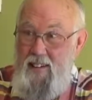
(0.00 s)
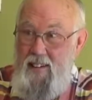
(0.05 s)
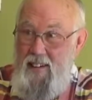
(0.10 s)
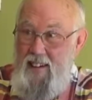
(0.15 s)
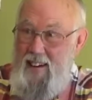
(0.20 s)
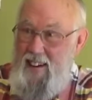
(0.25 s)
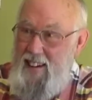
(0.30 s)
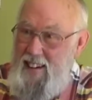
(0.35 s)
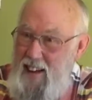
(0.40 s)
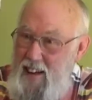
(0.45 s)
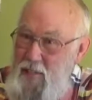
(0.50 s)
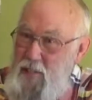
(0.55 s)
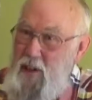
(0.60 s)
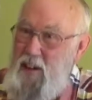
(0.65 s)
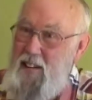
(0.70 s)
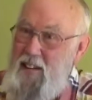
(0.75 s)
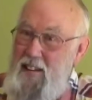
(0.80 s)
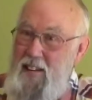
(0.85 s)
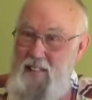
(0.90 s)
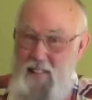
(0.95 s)
And I
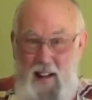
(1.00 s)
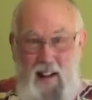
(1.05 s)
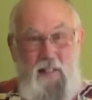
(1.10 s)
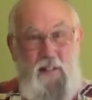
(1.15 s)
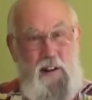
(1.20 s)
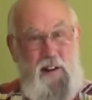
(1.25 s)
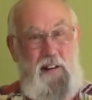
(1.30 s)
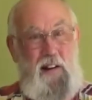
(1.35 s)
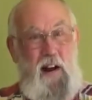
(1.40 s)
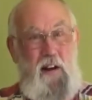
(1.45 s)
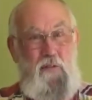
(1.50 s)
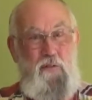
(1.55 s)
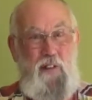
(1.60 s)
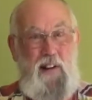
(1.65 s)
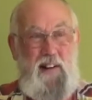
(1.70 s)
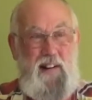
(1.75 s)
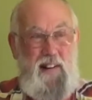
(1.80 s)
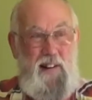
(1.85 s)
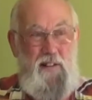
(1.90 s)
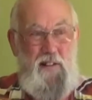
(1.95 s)
thought, that's a nice
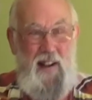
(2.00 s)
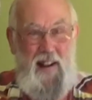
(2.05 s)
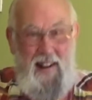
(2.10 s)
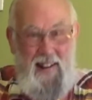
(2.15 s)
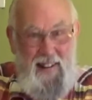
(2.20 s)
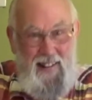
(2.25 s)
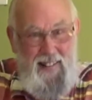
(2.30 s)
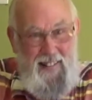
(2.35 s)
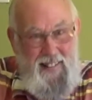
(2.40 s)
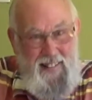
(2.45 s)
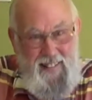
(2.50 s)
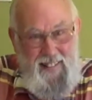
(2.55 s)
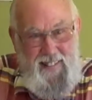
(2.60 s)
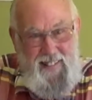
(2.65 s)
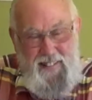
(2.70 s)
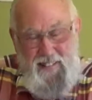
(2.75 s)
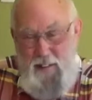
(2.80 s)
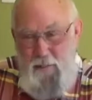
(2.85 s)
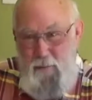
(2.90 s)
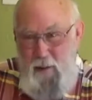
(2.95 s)
thing to say to
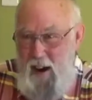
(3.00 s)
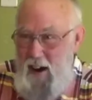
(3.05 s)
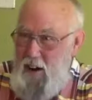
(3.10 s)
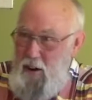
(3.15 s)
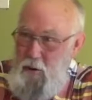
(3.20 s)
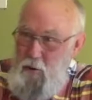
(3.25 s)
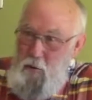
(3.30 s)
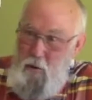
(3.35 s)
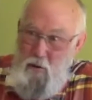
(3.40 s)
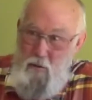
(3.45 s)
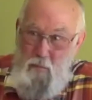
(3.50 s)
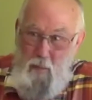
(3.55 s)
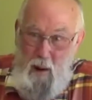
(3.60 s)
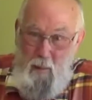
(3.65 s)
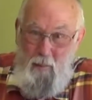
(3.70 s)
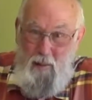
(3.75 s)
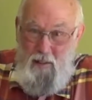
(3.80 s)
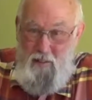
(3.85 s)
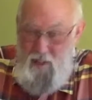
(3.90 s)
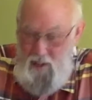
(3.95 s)
some guy who was
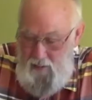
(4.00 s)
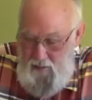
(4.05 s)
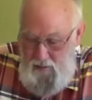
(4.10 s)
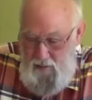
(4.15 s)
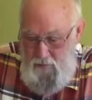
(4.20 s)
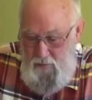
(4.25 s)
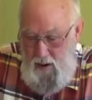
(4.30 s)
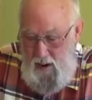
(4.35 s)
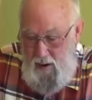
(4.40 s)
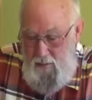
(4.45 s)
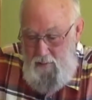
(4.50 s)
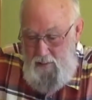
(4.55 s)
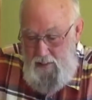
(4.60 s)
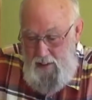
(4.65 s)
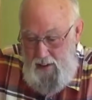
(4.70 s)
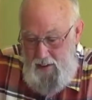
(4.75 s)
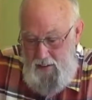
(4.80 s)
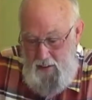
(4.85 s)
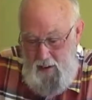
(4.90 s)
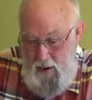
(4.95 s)
probably 65 at
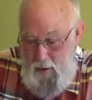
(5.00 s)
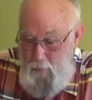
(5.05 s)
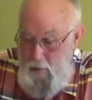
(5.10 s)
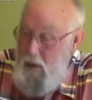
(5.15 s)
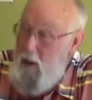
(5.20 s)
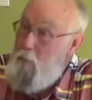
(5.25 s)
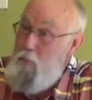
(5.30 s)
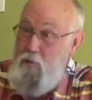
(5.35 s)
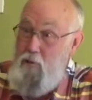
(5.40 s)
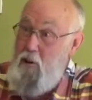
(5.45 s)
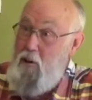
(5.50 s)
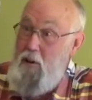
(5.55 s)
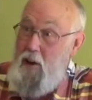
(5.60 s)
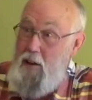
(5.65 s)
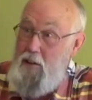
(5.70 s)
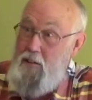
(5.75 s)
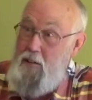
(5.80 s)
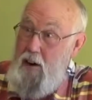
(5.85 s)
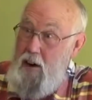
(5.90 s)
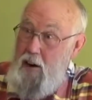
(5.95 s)
that time, and I'm still
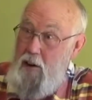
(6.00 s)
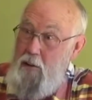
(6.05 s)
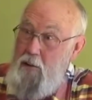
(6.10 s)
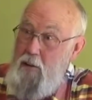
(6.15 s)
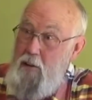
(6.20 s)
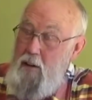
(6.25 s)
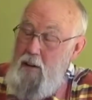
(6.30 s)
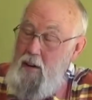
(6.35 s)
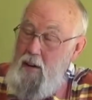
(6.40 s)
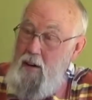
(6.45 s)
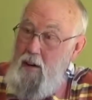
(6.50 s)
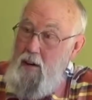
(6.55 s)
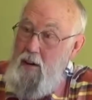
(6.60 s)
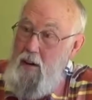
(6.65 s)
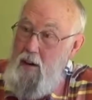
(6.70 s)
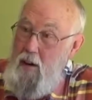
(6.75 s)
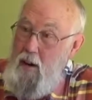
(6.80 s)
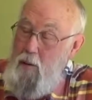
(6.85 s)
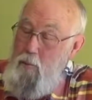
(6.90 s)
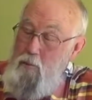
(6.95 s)
not tired.
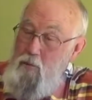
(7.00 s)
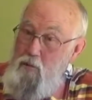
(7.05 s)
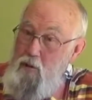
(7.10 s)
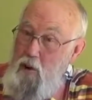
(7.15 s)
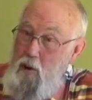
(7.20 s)
I